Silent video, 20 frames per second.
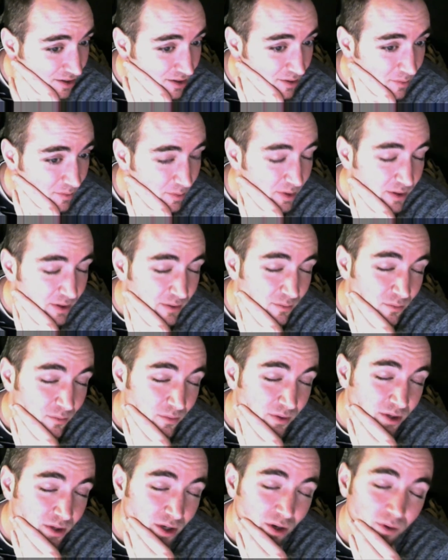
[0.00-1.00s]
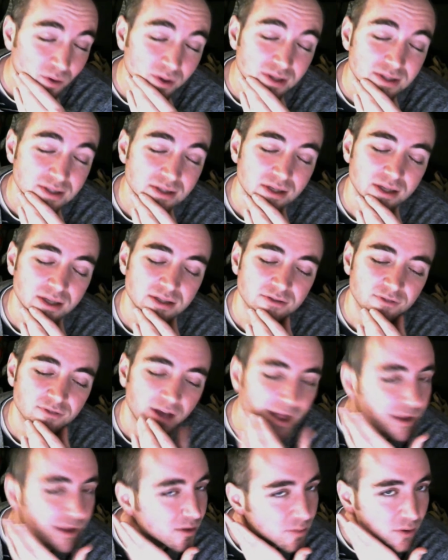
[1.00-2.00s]
But you know, it's
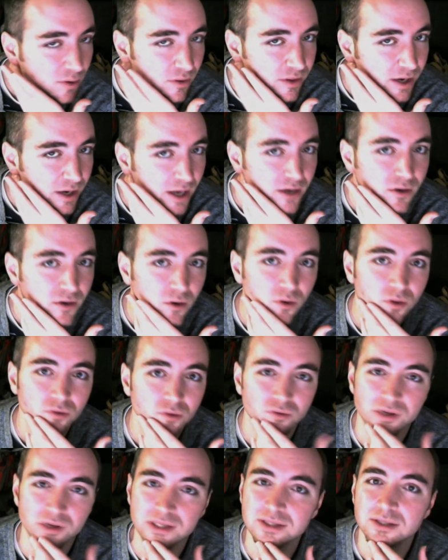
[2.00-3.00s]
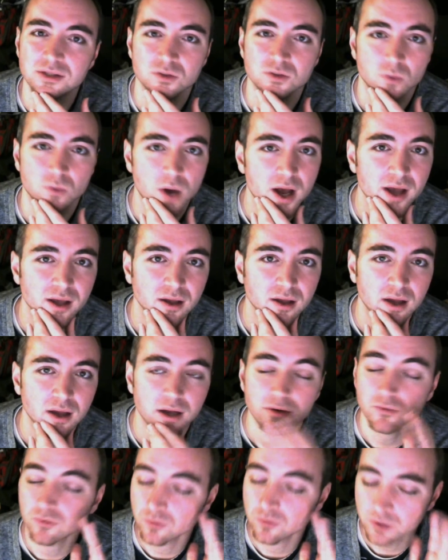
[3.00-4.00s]
valuable that I know the reasons why. I
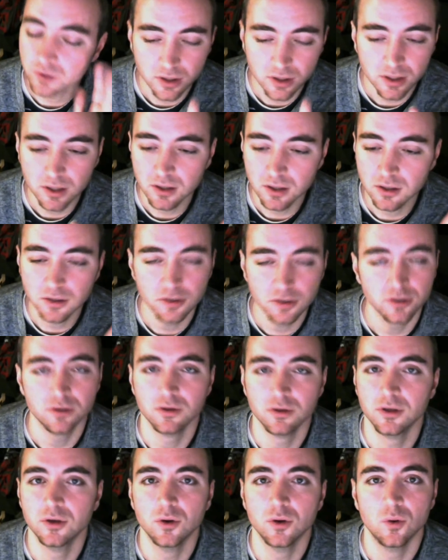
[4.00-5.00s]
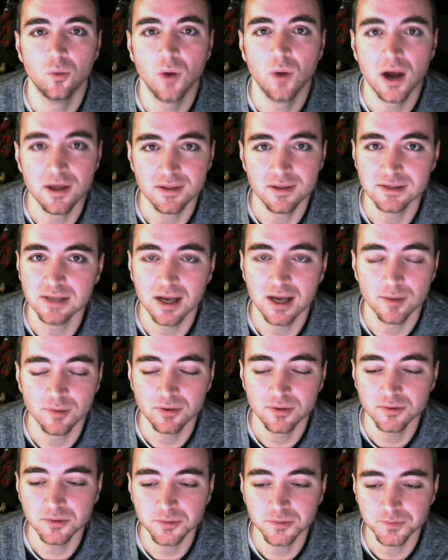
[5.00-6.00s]
really clearly know why this
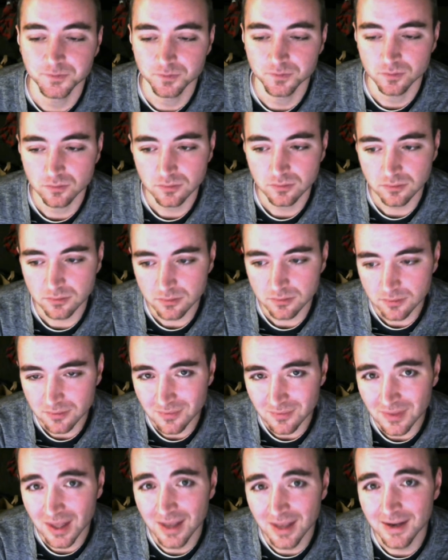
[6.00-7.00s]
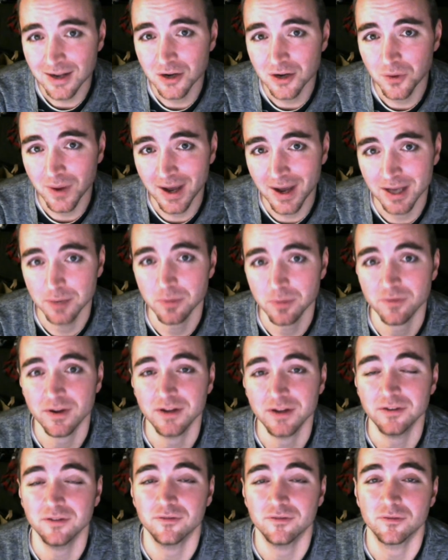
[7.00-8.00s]
happened, and I know how to
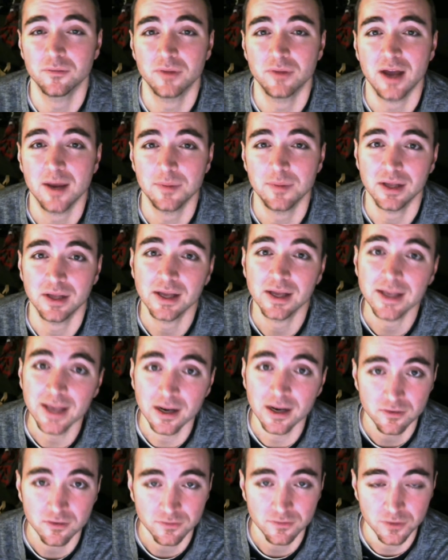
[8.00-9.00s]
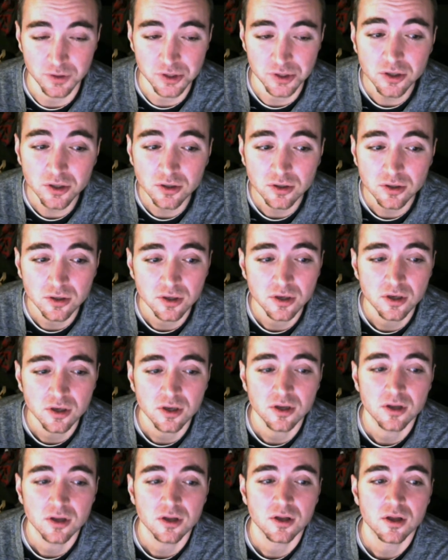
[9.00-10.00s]
prevent it from happening again in the future.
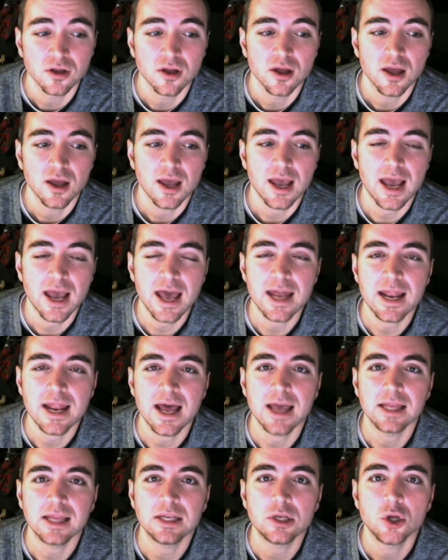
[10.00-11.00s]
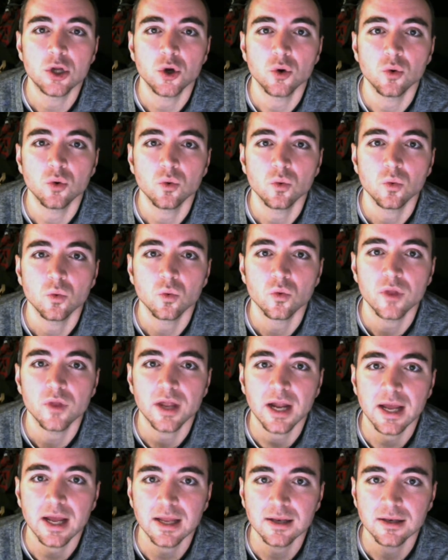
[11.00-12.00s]
And I know that
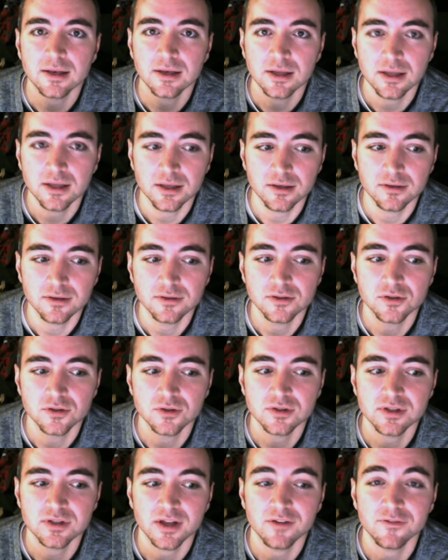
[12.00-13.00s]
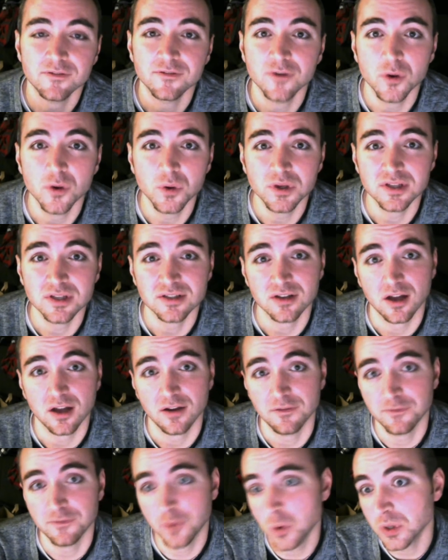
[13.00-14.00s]
I need to stay focused on
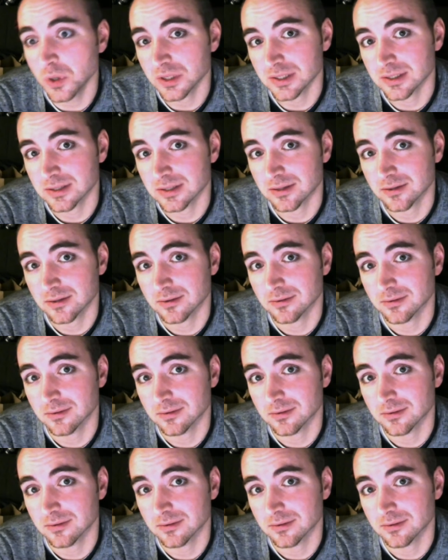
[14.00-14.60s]
focus.